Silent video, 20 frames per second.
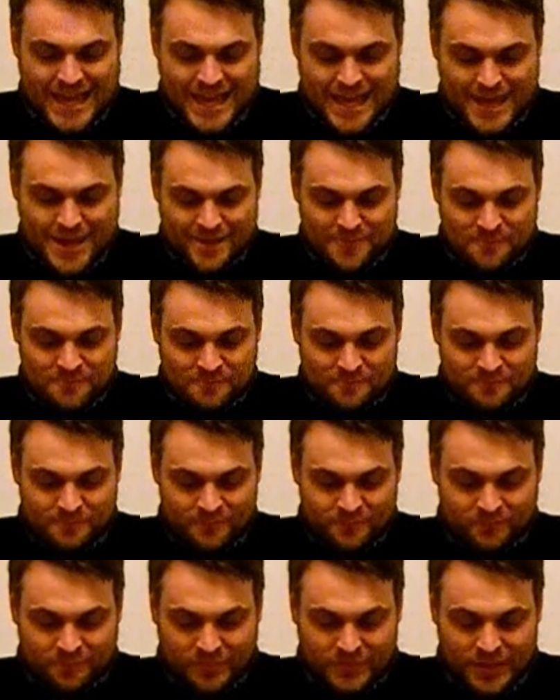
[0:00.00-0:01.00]

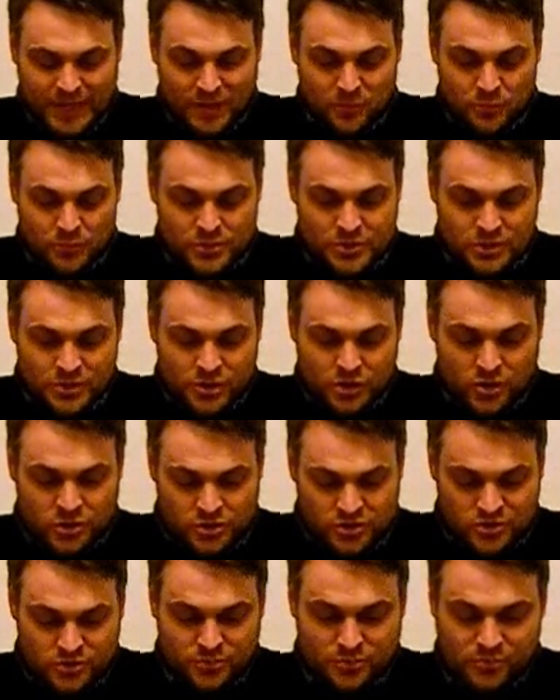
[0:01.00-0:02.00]
it was
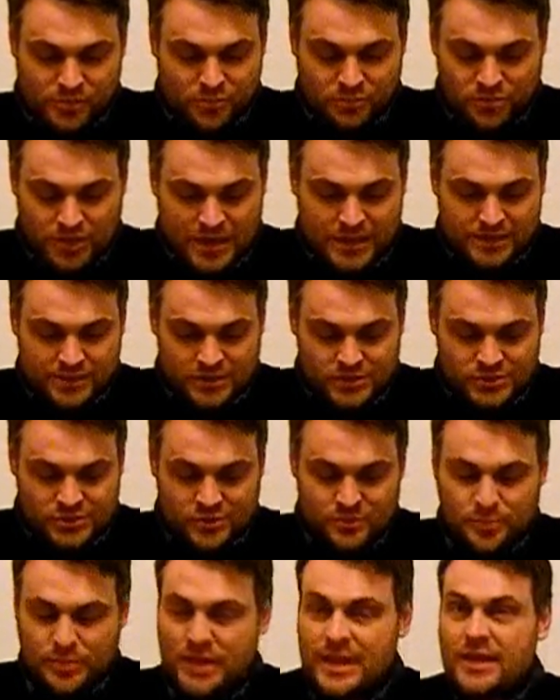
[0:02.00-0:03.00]
customary practice
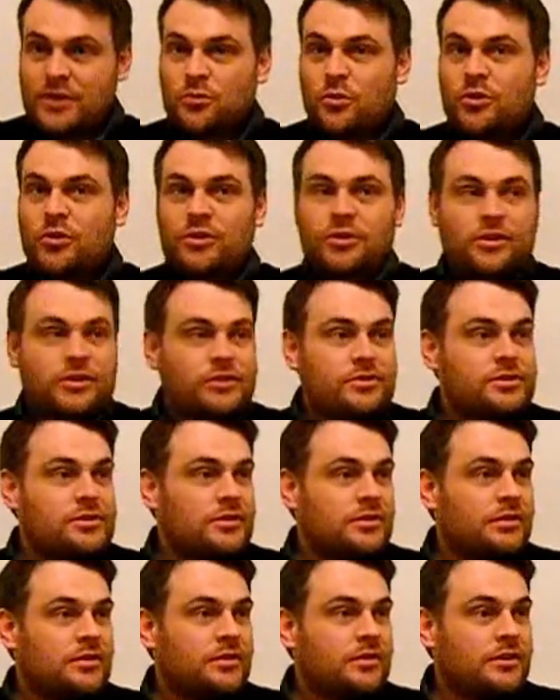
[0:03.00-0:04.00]
to pay
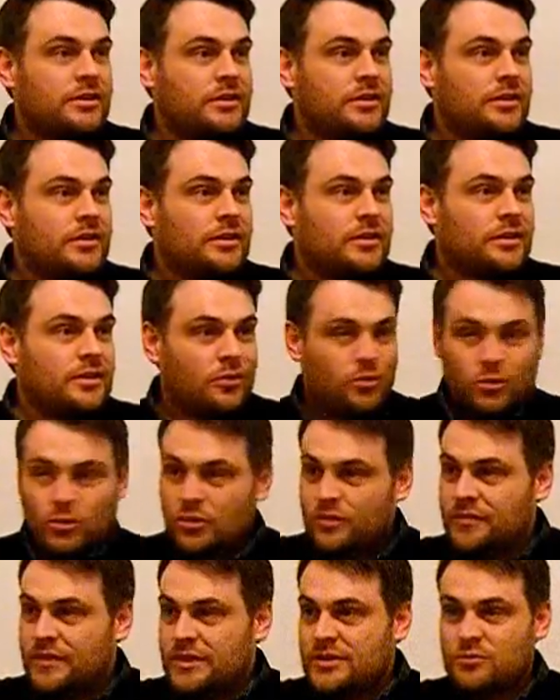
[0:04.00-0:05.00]
workers, all
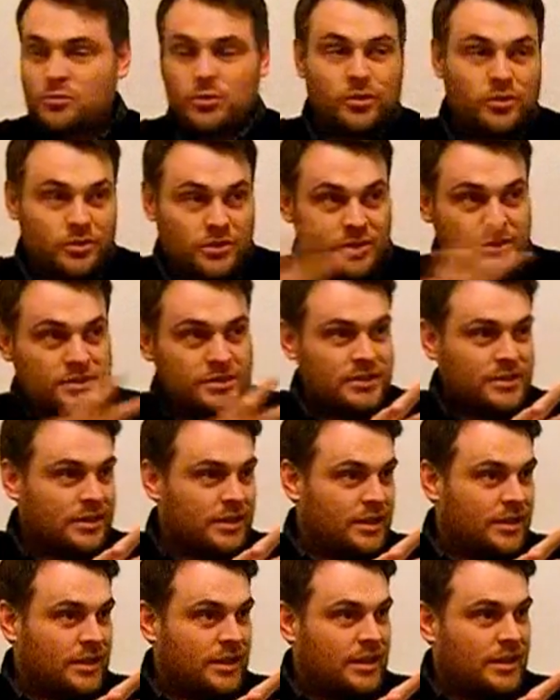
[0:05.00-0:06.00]
of these workers,
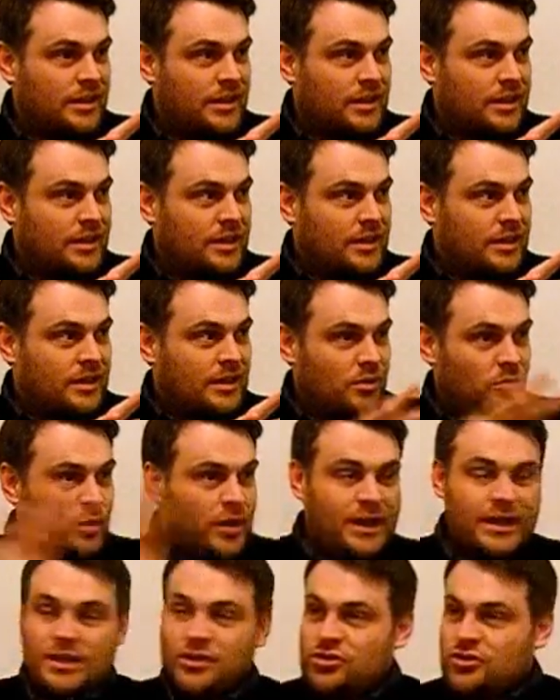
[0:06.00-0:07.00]
a
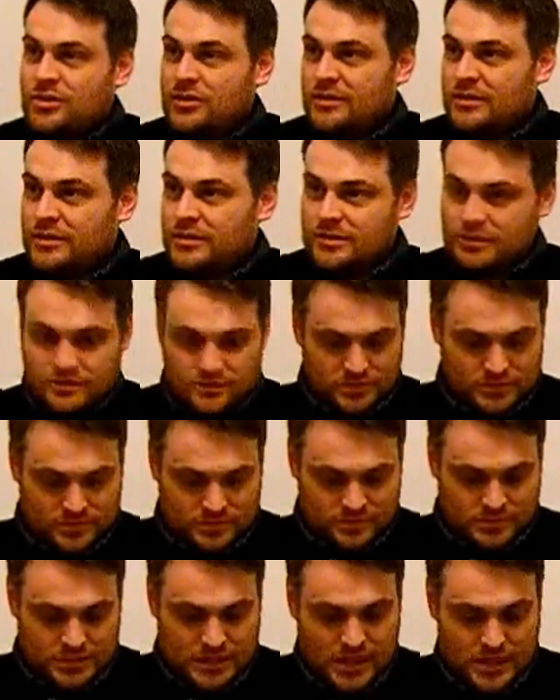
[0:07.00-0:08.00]
wage,
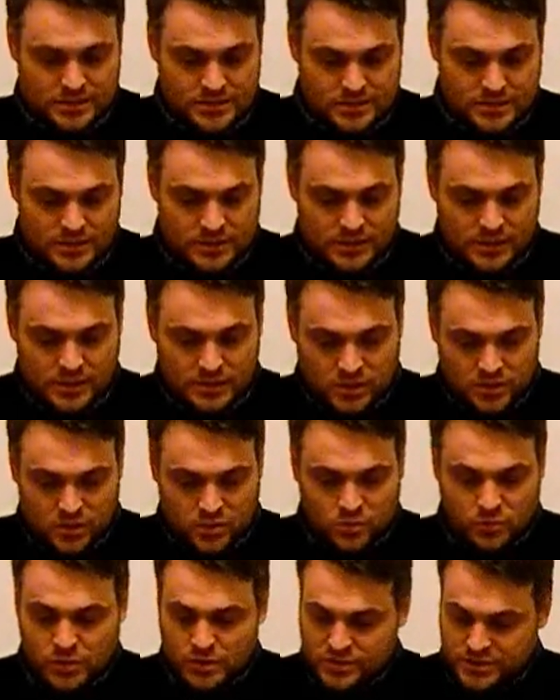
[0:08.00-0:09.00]
yes,
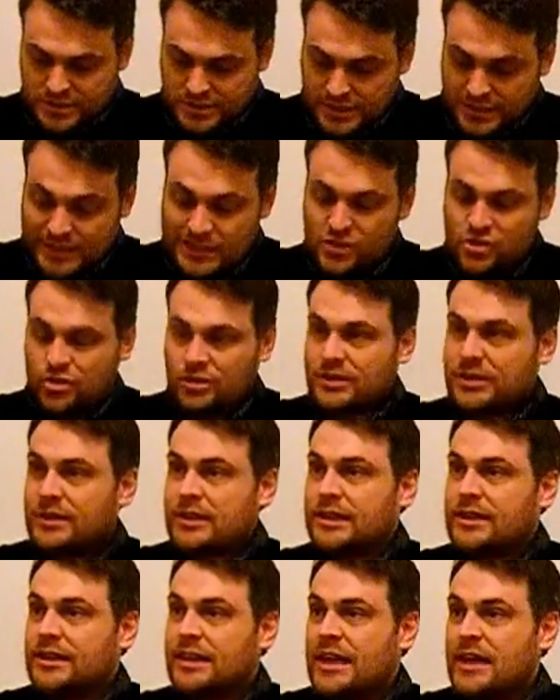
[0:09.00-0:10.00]
who had
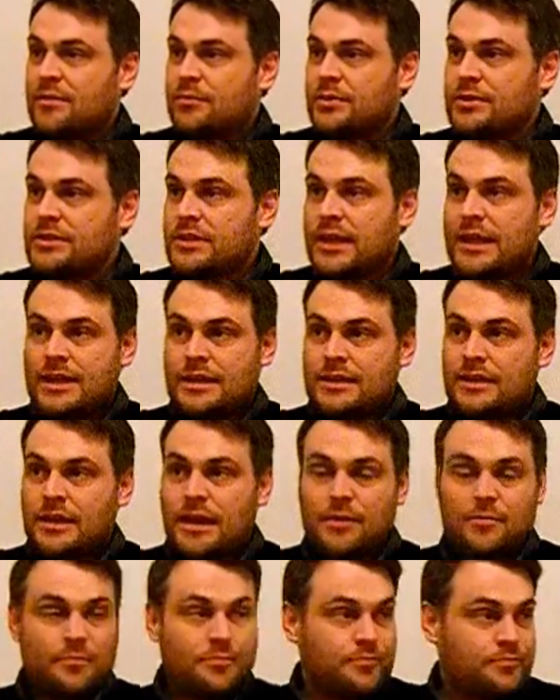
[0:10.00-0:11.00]
diligently laboured in
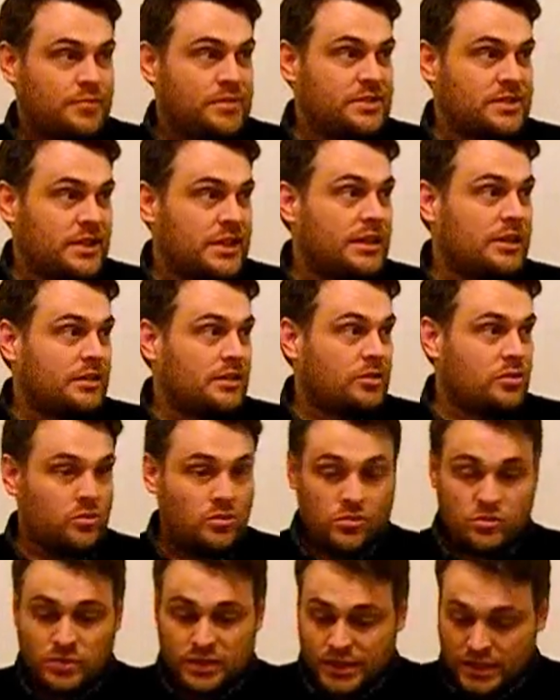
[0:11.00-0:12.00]
that particular
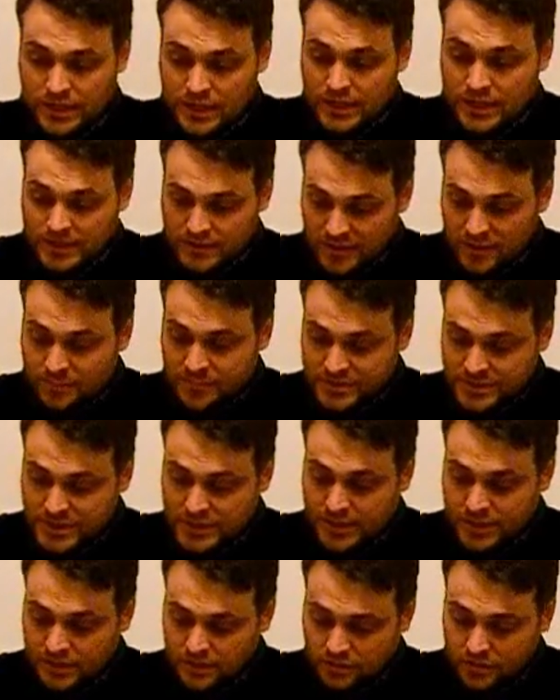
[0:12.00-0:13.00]
calling, in that
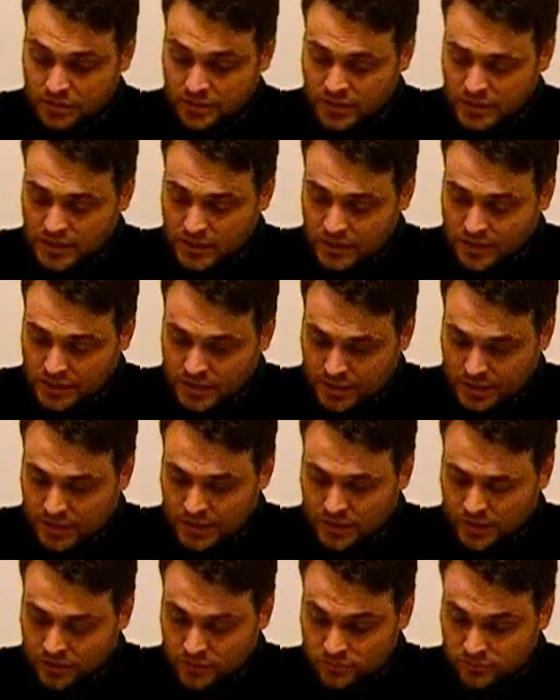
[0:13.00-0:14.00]
particular
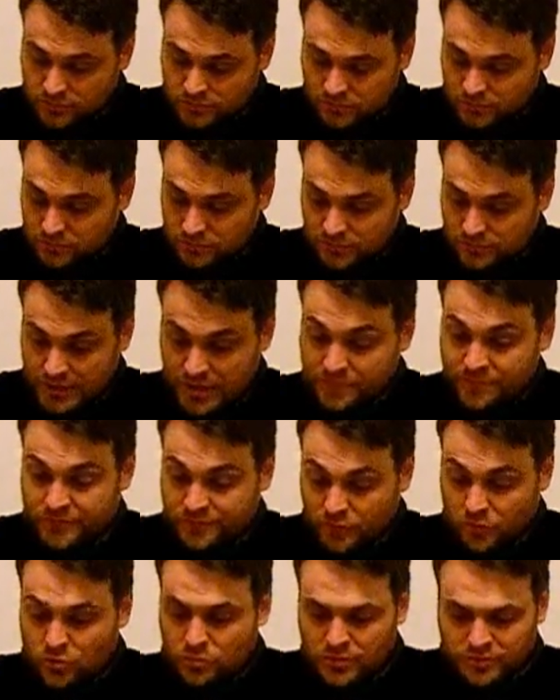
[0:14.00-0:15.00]

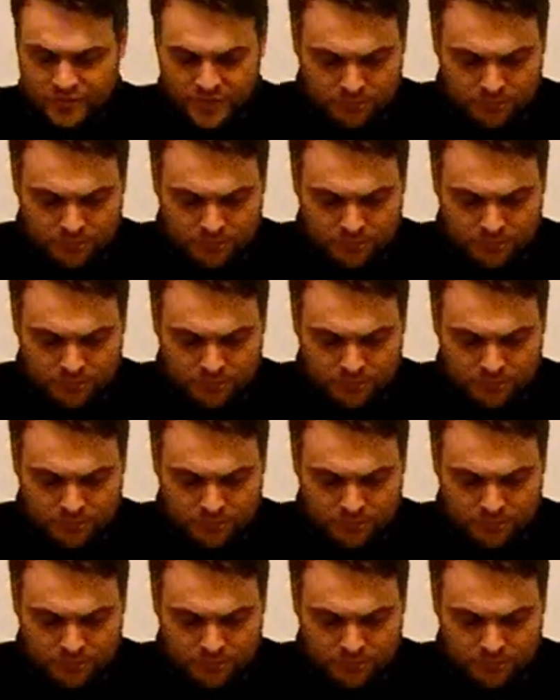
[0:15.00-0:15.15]
form of